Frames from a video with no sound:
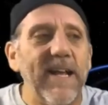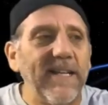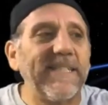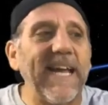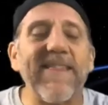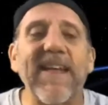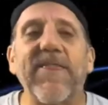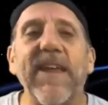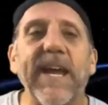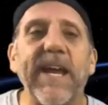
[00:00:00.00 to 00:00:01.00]
say that
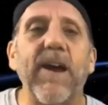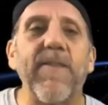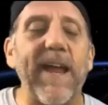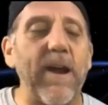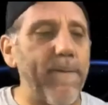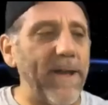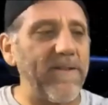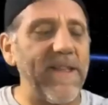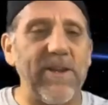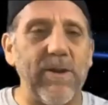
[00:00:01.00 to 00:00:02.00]
they are better
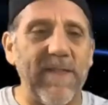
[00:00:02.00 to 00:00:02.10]
than you.